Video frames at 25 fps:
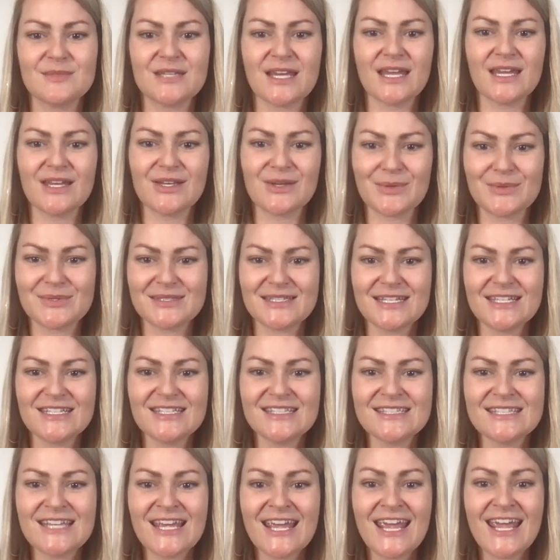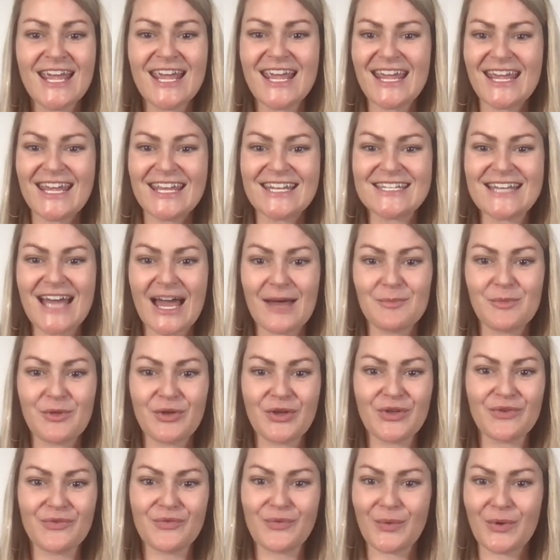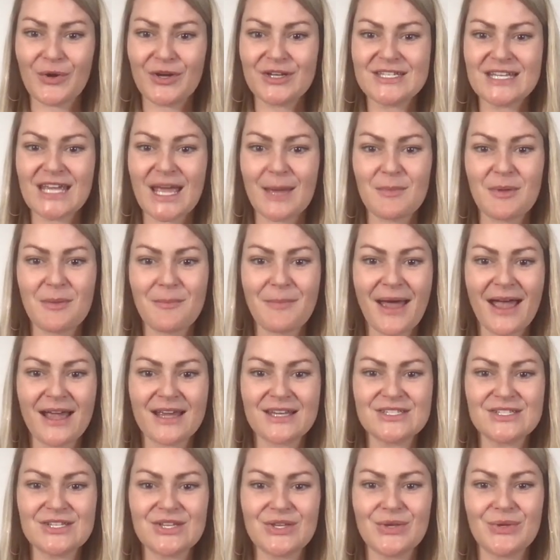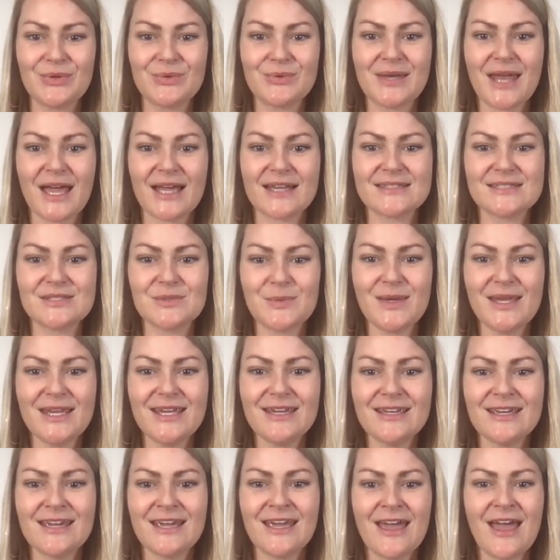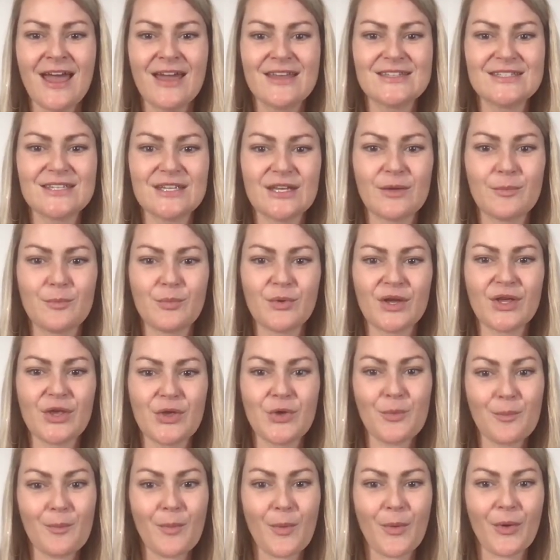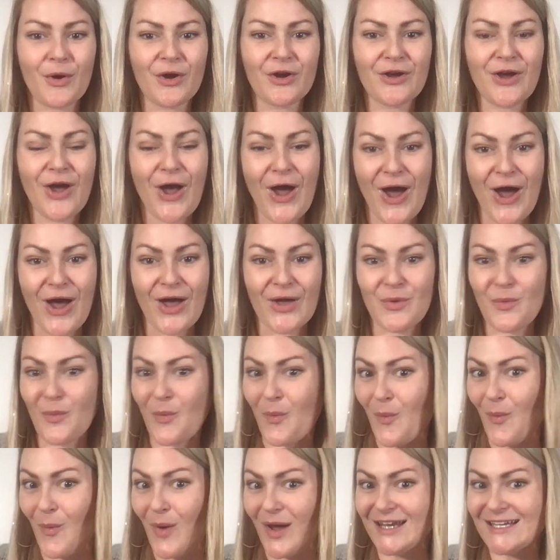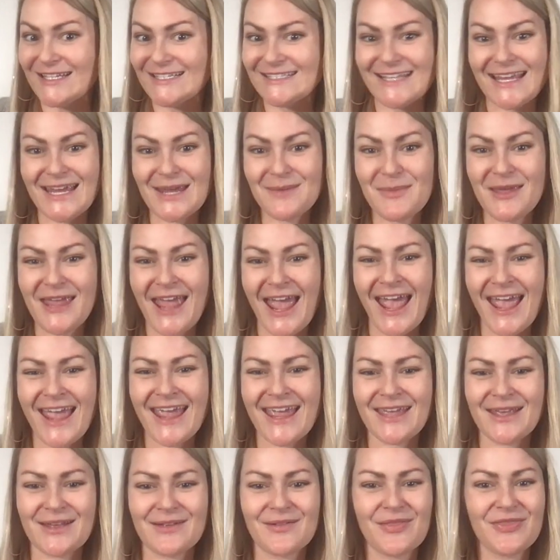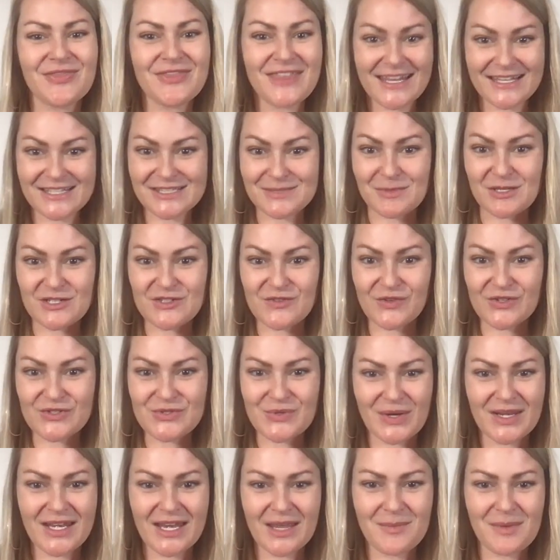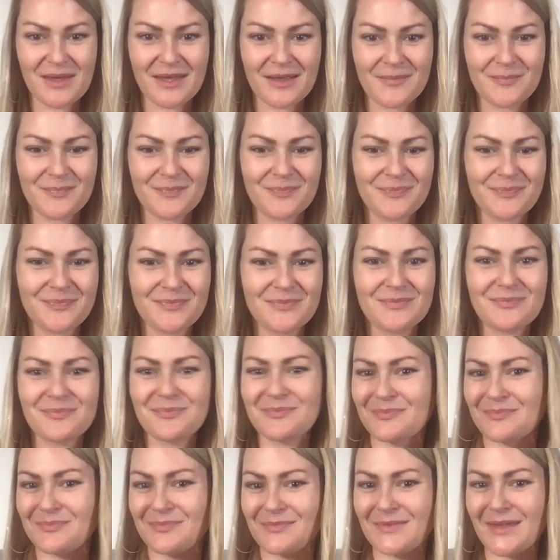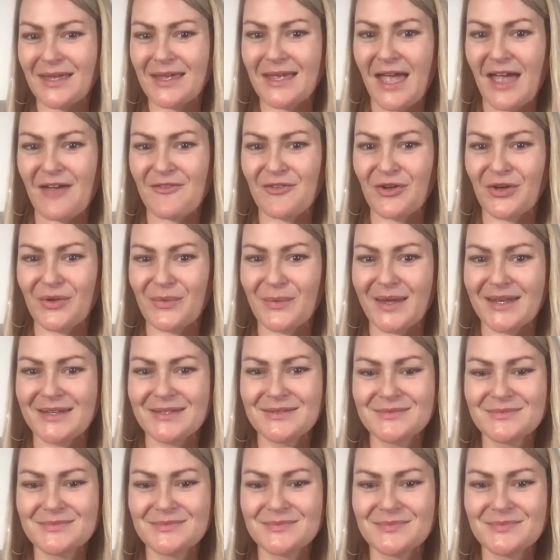diagnosis. And I'm looking forward to coming back to you next week to bring you more on what is ABA. Thanks so much for joining me. Have a good one.